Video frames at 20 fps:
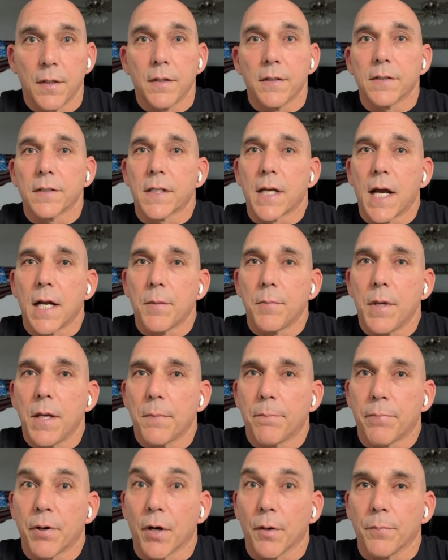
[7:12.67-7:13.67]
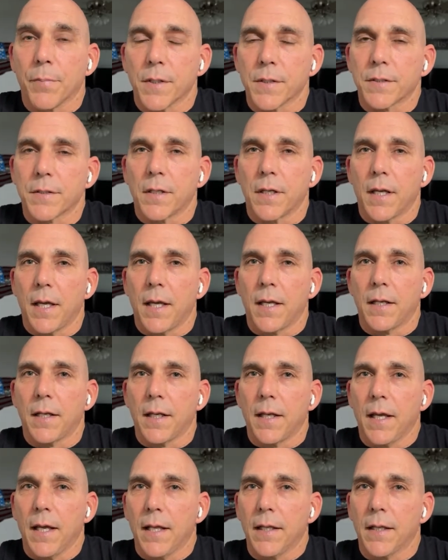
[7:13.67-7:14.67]
It's got to be a purpose. And
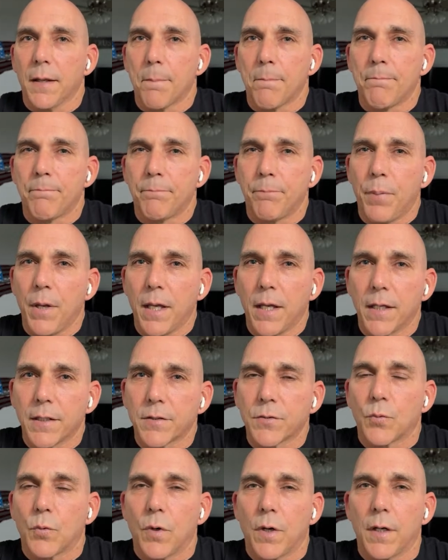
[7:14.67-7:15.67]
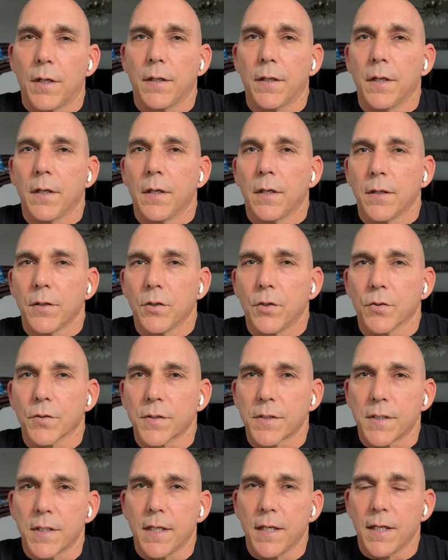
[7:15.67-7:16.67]
the biggest one you'll
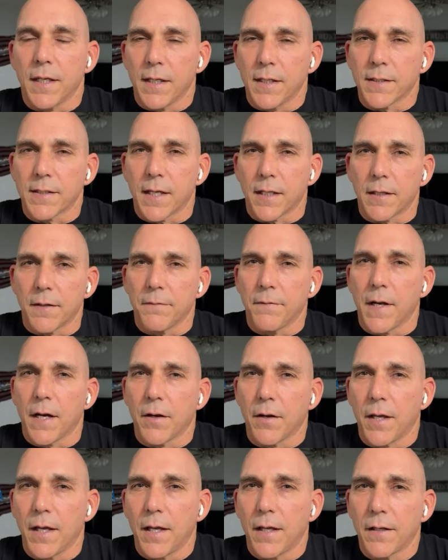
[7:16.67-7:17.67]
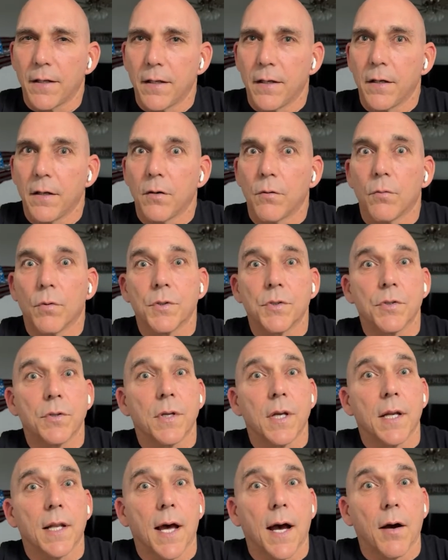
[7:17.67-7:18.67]
see is at the very end once
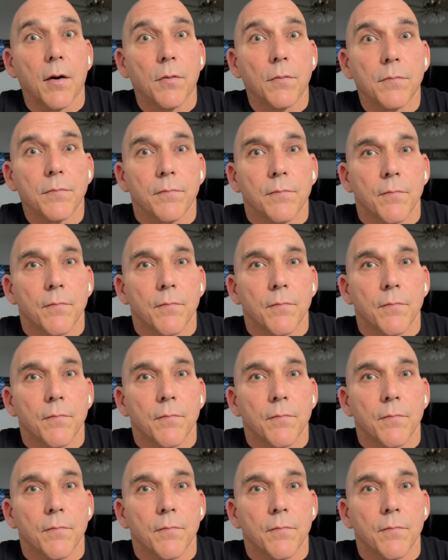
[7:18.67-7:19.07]
you get out.